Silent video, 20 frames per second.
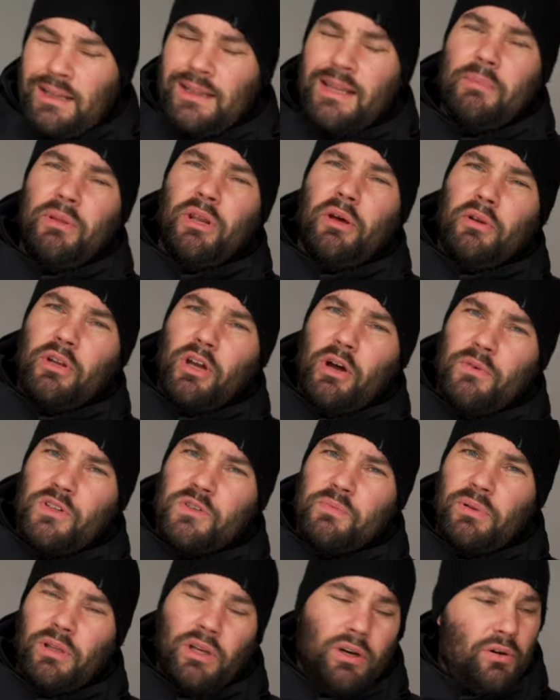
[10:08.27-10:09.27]
Let me know in the
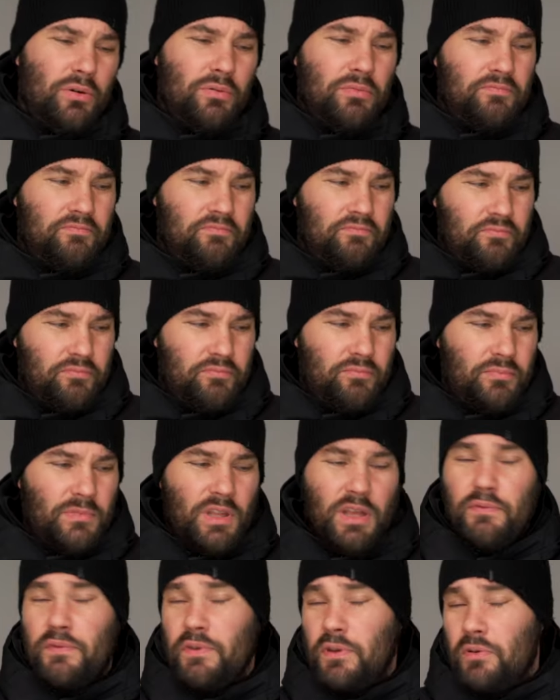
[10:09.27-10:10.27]
comments below
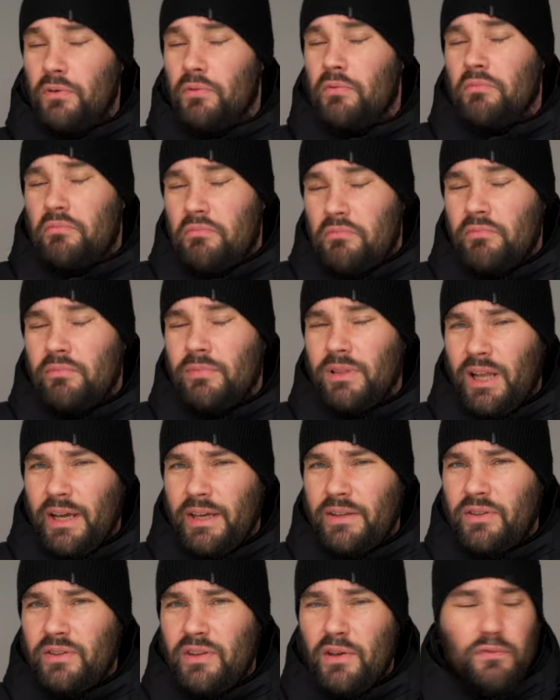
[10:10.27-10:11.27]
if you
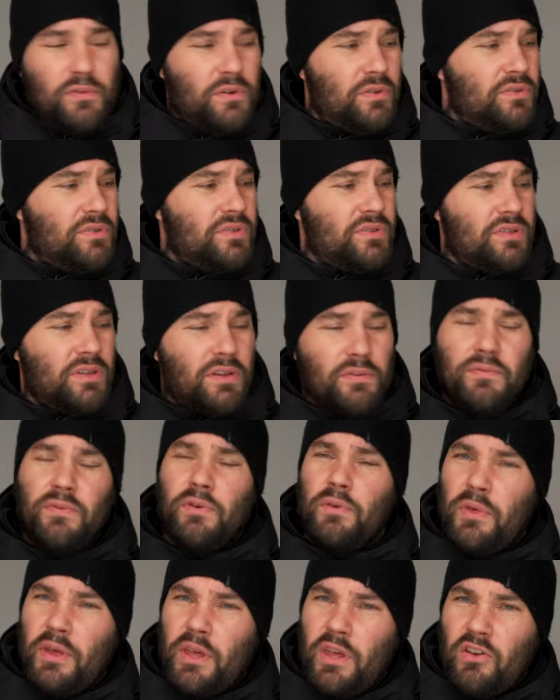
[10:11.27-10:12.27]
like the difference, if
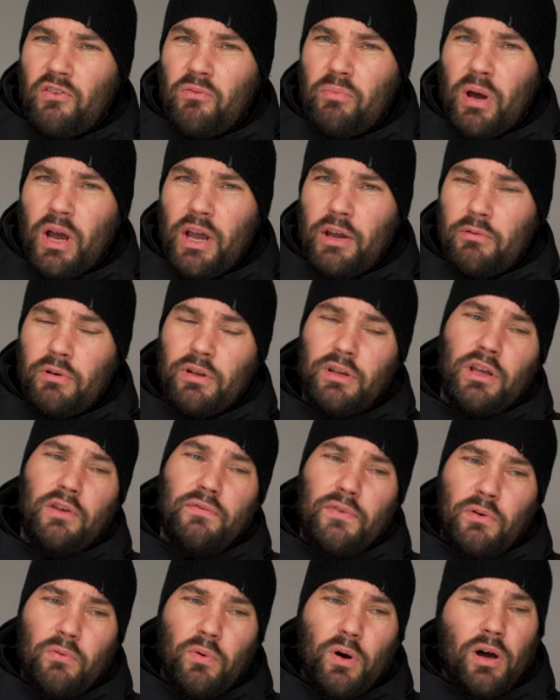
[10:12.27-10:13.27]
you're thinking of buying one.
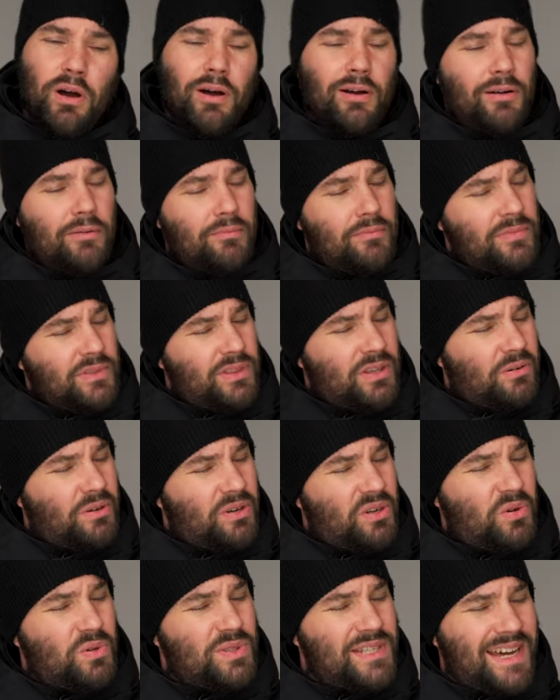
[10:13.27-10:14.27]
If you are, there are
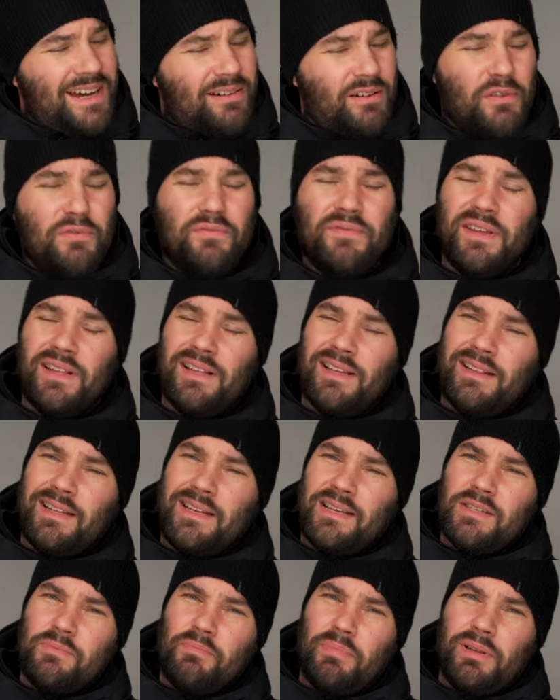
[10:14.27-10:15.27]
no doubt affiliate
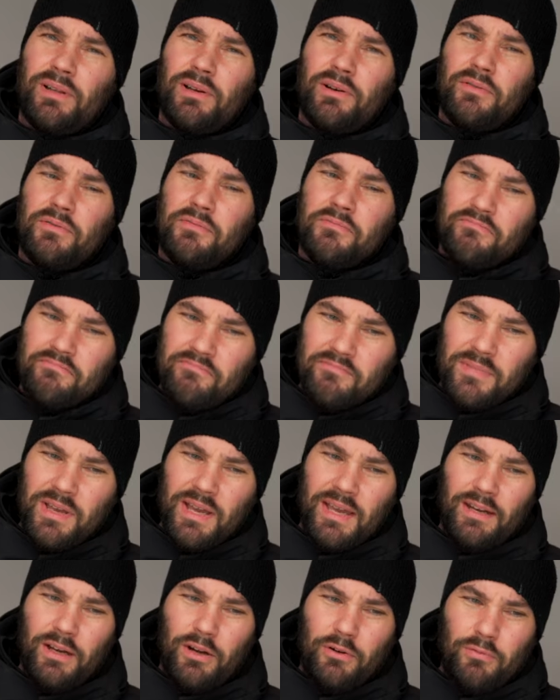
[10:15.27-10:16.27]
links below
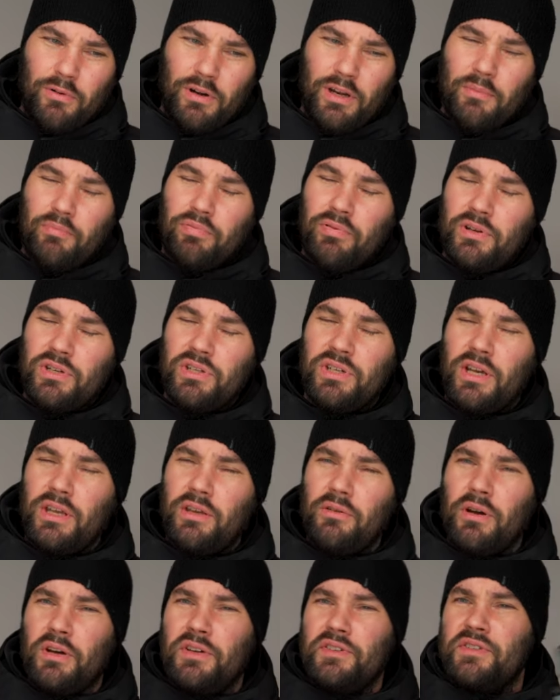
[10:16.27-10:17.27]
and I really appreciate
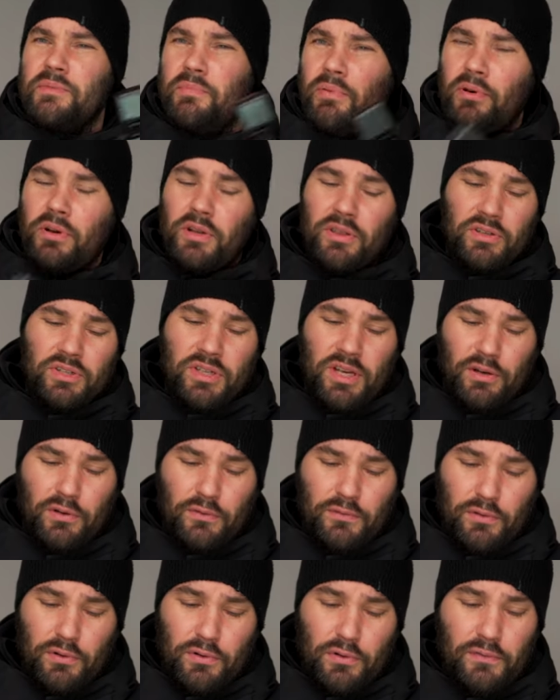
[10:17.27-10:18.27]
you guys supporting the
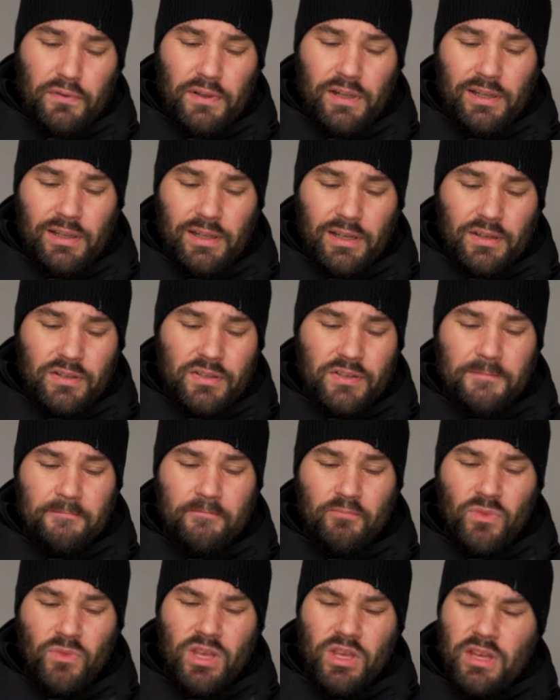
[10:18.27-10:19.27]
channel through the affiliate links.
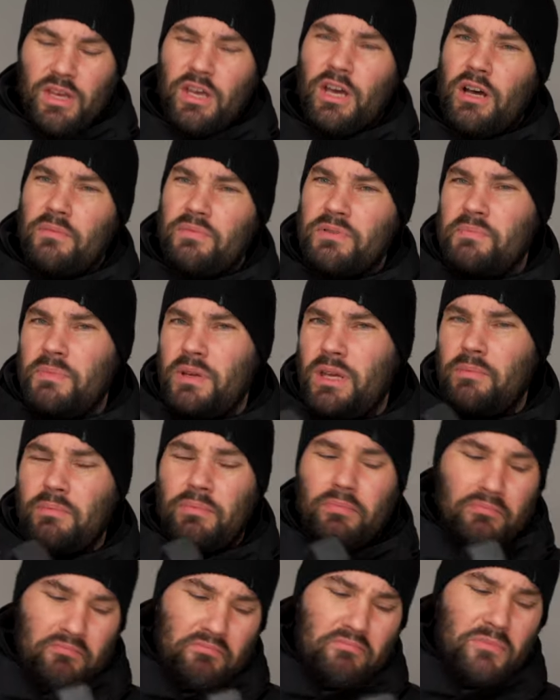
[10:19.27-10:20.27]
It helps
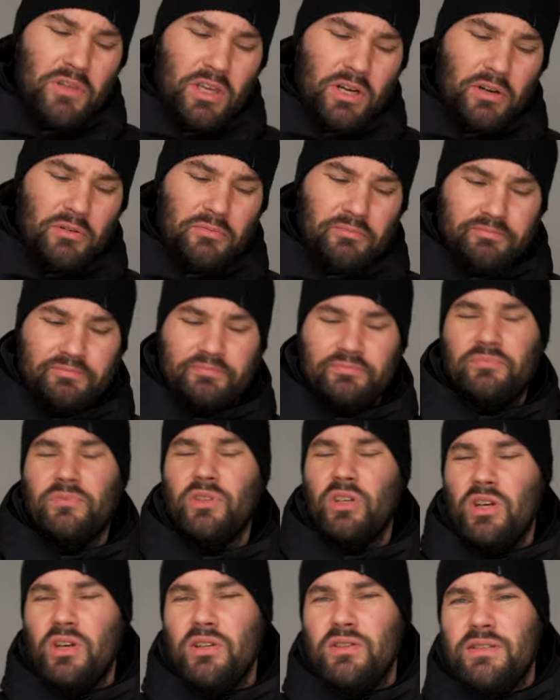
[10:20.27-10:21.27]
me, you know,
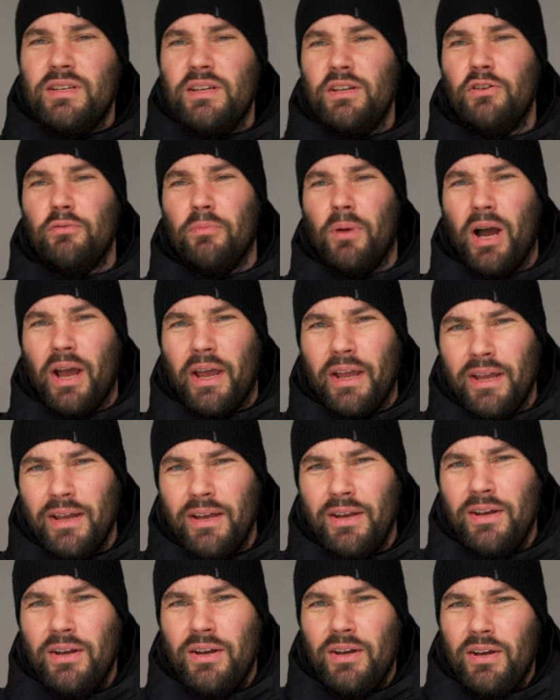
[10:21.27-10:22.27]
continue my
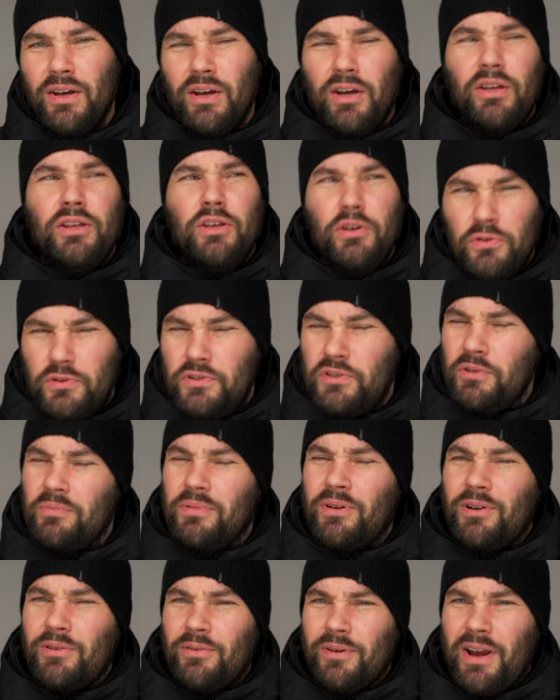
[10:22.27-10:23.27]

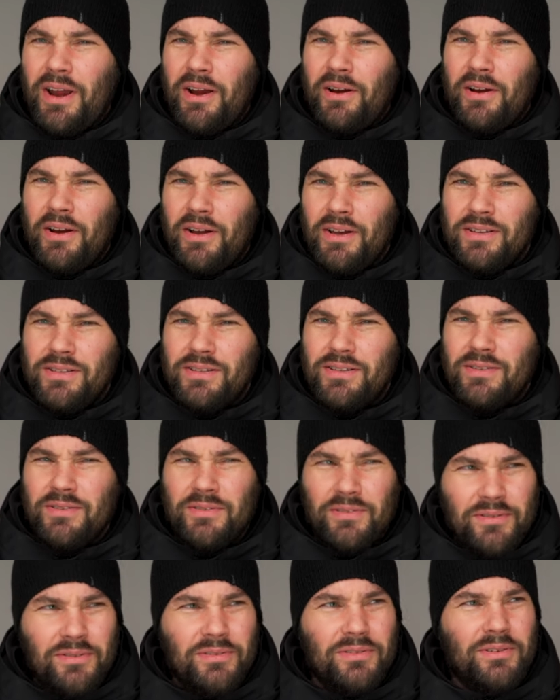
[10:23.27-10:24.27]
YouTube career, as
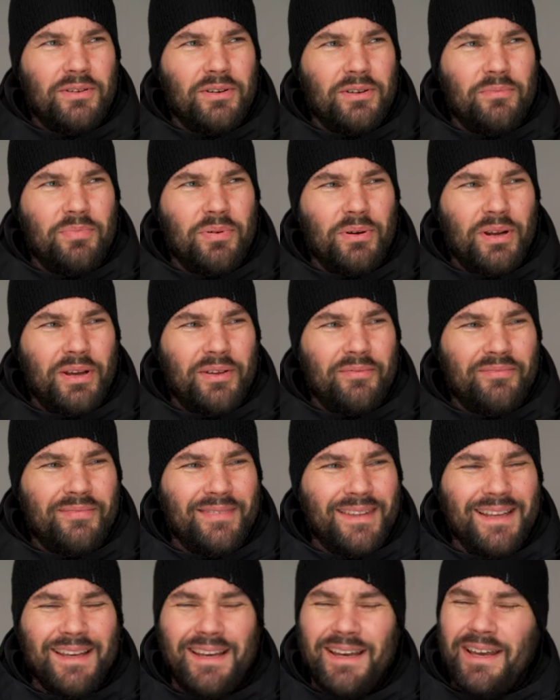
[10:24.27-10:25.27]
you could put
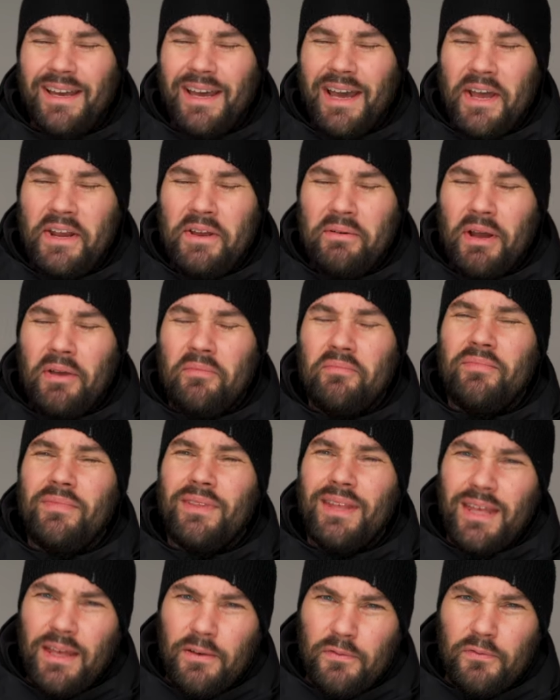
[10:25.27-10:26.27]
it. Anyway,
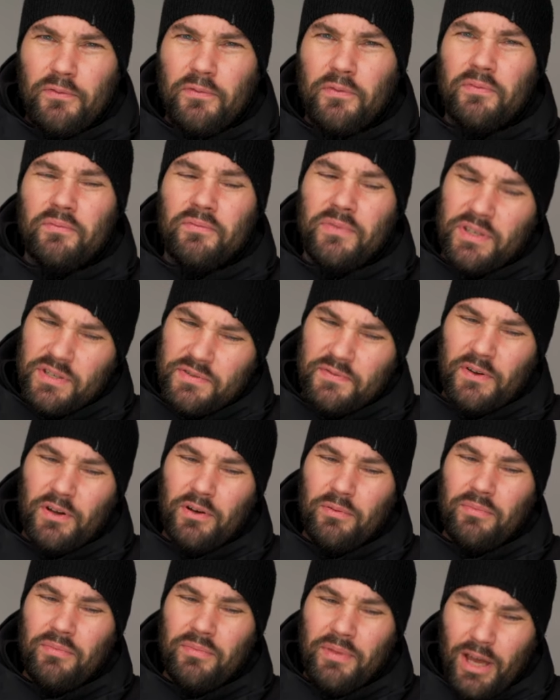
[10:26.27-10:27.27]
if this
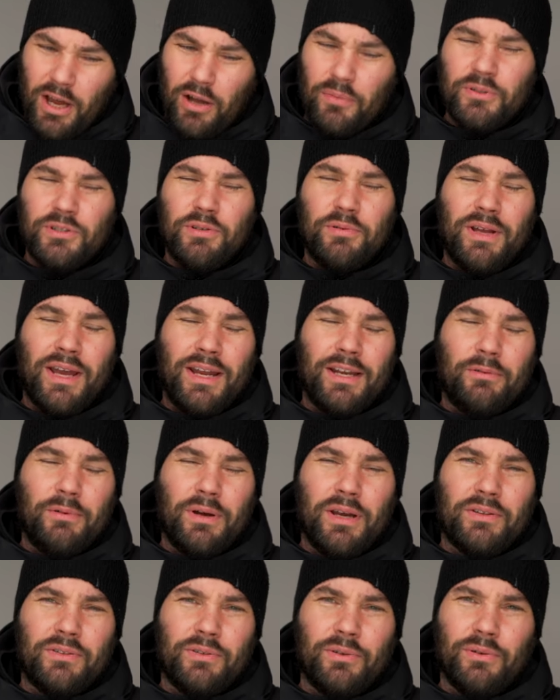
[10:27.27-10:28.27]
film helped you in any
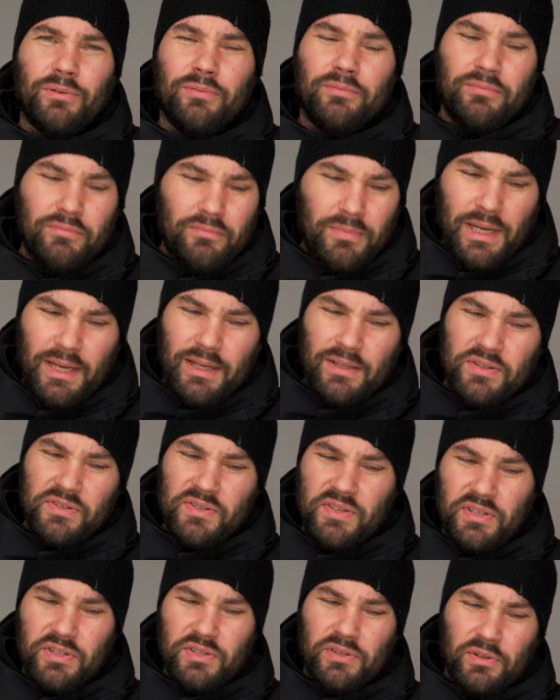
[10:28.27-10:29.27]
way at all, make a
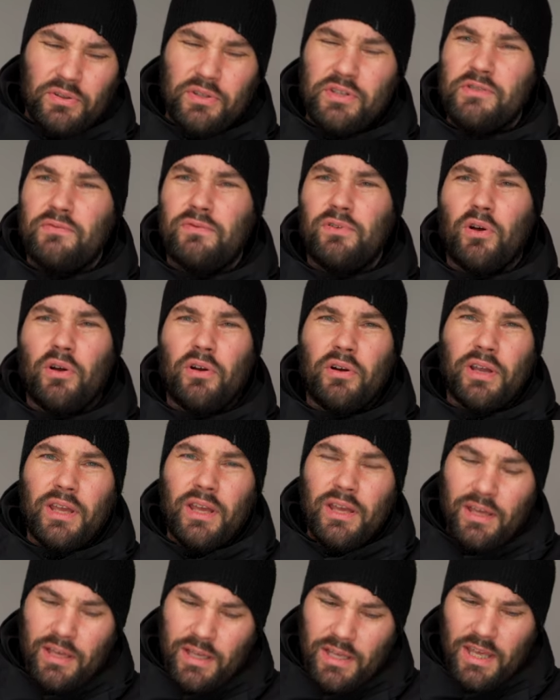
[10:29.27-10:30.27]
decision on this vlogger
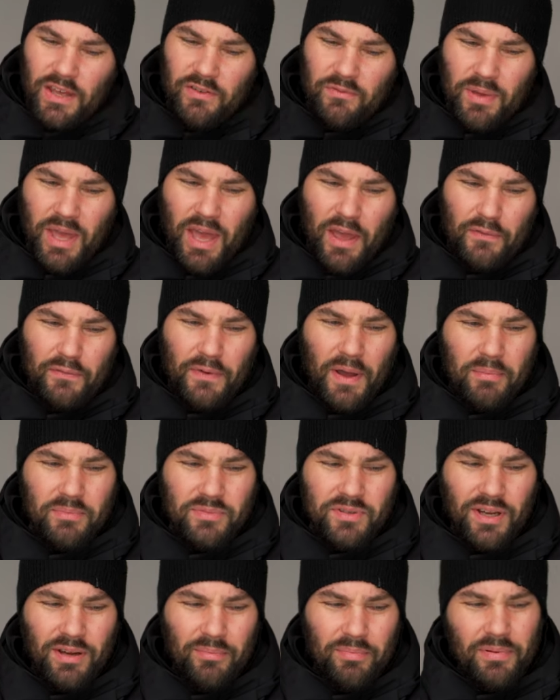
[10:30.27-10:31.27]
kit, give me a
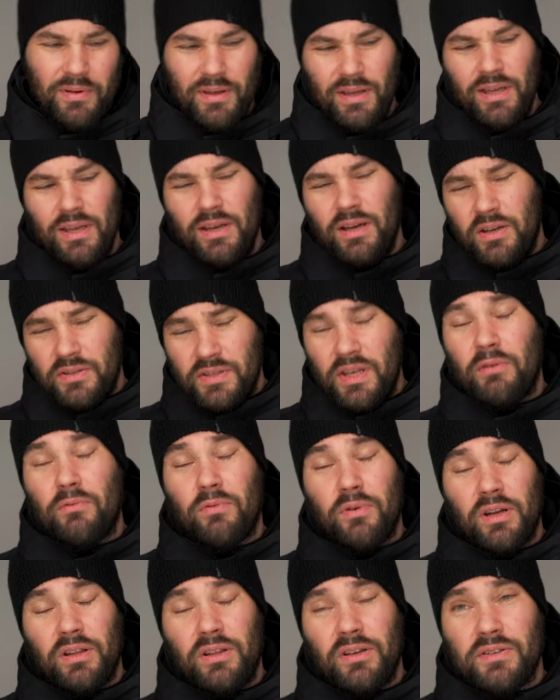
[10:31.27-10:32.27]
thumbs up, because that
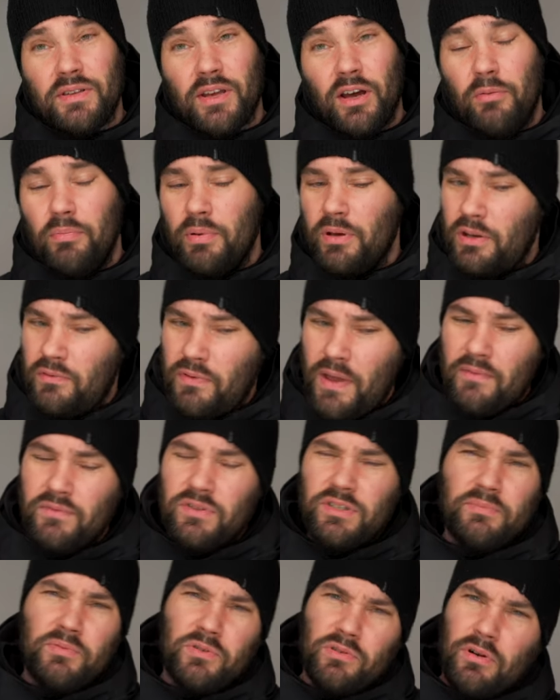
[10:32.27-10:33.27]
really does help. And if you
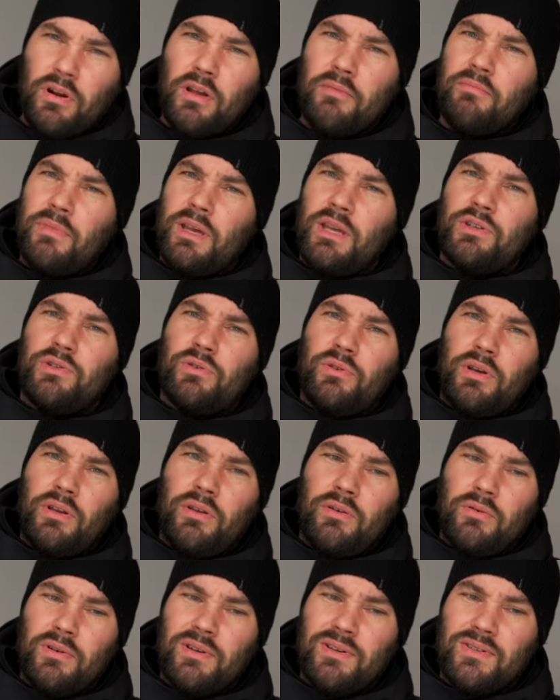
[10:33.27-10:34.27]
haven't subscribed, make sure you
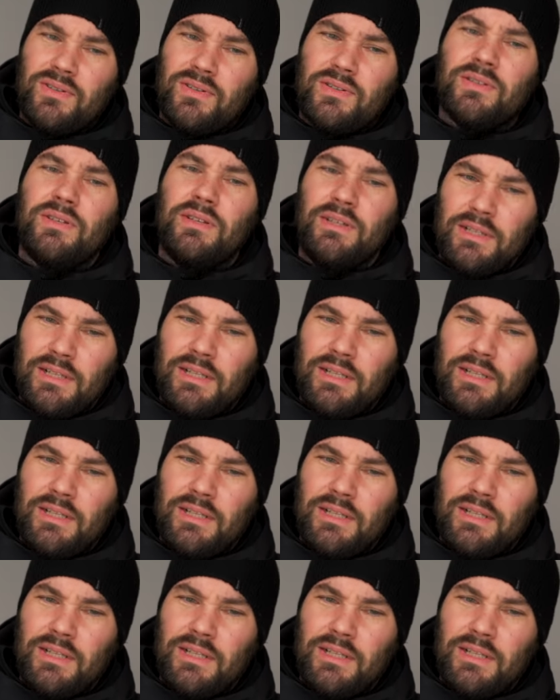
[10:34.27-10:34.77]
do, because